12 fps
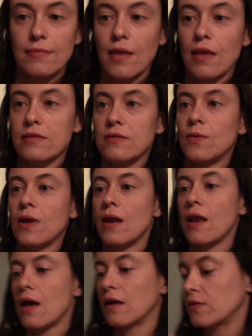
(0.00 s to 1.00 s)
So what I
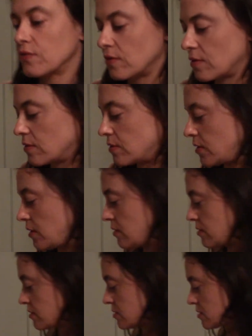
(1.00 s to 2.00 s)
like of
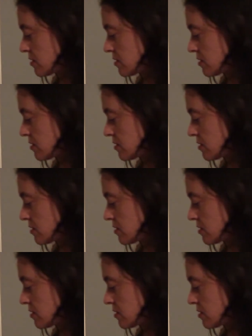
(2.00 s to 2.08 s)
these